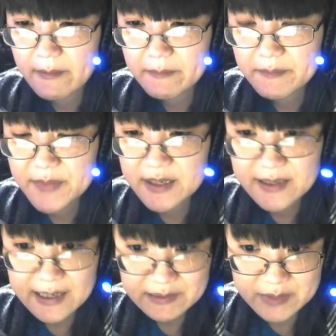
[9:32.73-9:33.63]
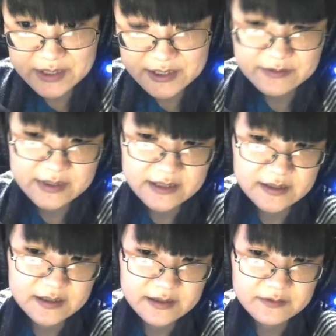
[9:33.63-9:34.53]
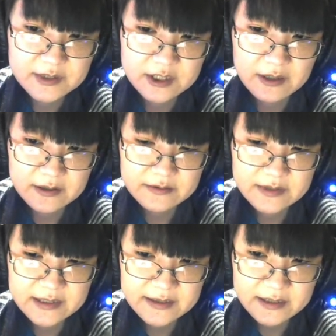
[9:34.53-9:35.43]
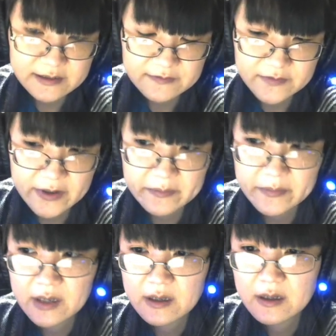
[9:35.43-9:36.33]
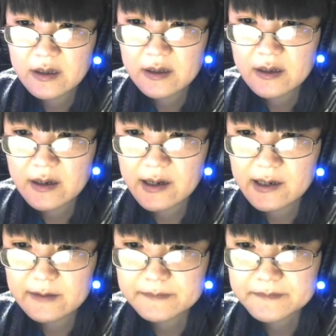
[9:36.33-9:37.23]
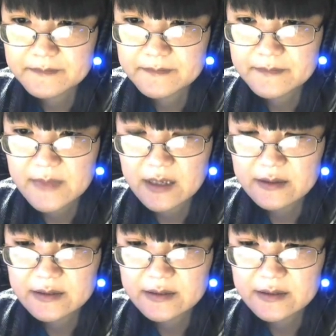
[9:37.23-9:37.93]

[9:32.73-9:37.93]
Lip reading: the original Arcane Dice Wars, because it's kind of like the God's way of trying to caution the player.